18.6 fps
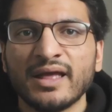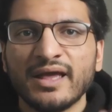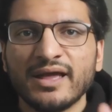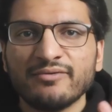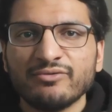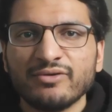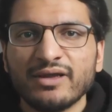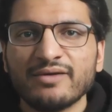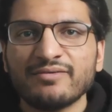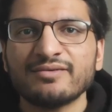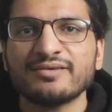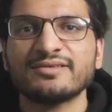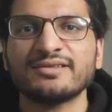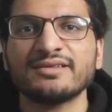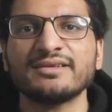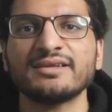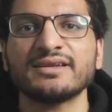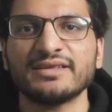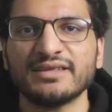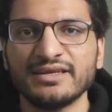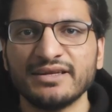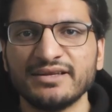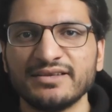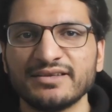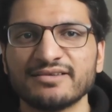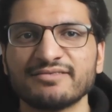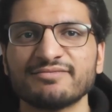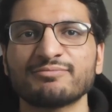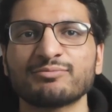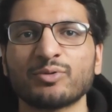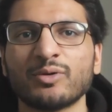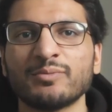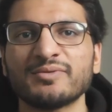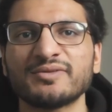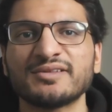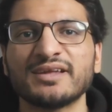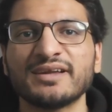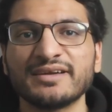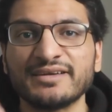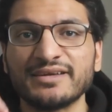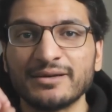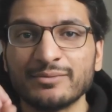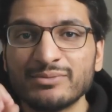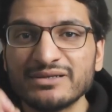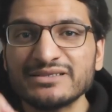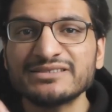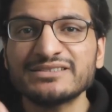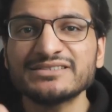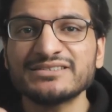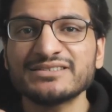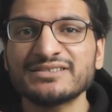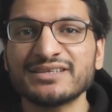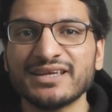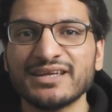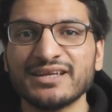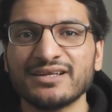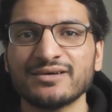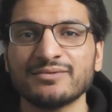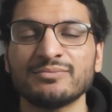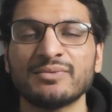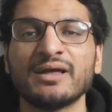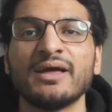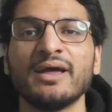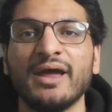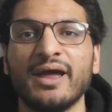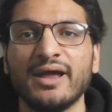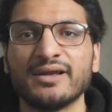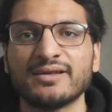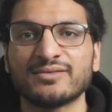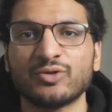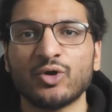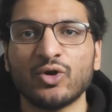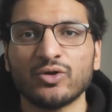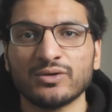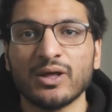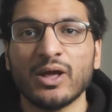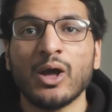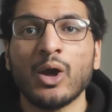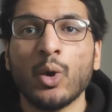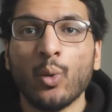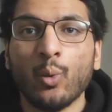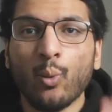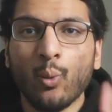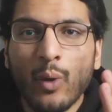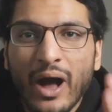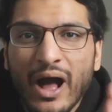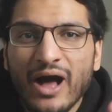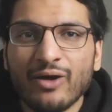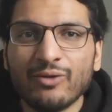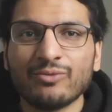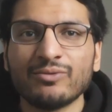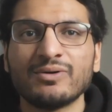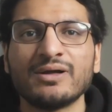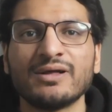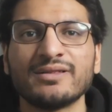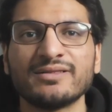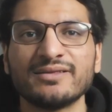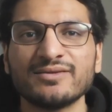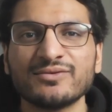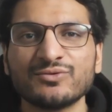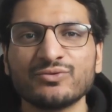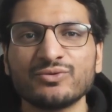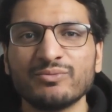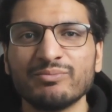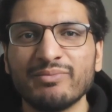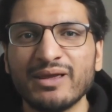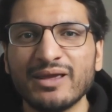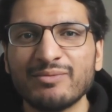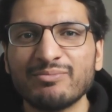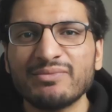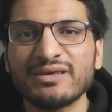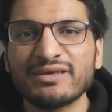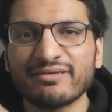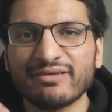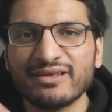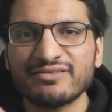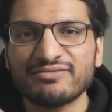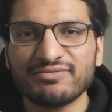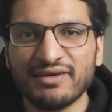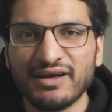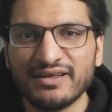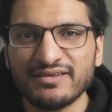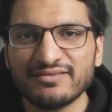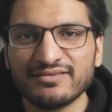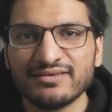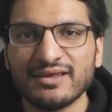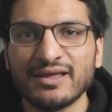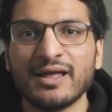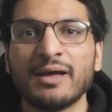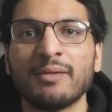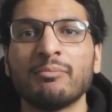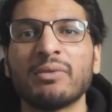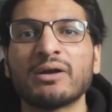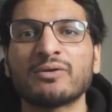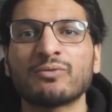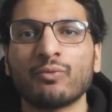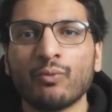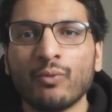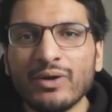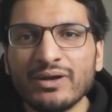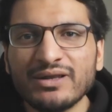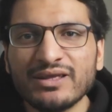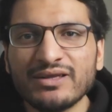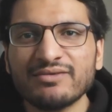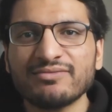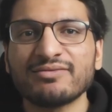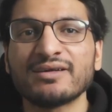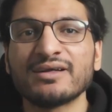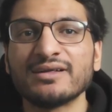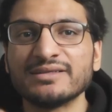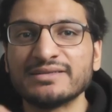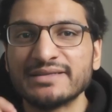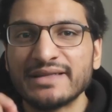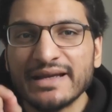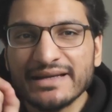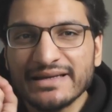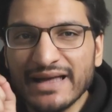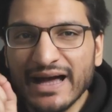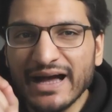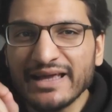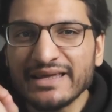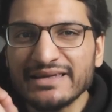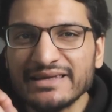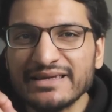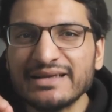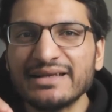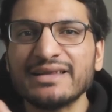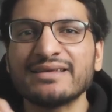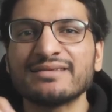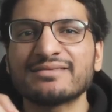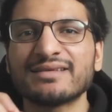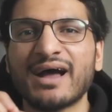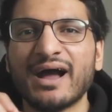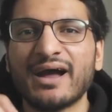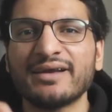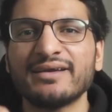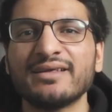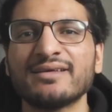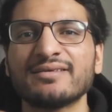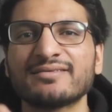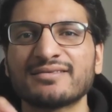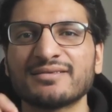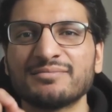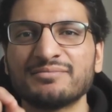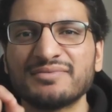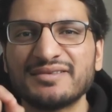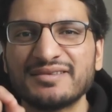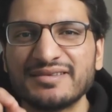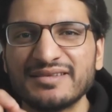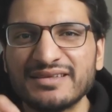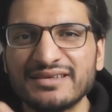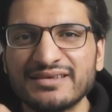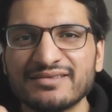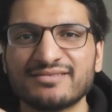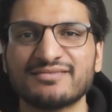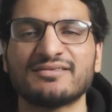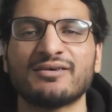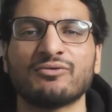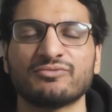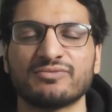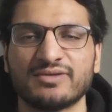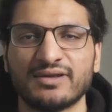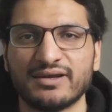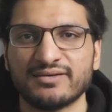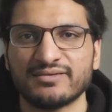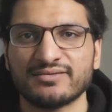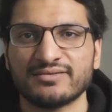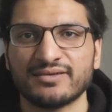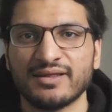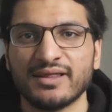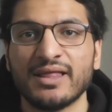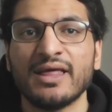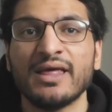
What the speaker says: Have you ever seen an ETF promising double digit income and thought, wow, this could make me rich fast? But what if that high yield is hiding some serious downsides?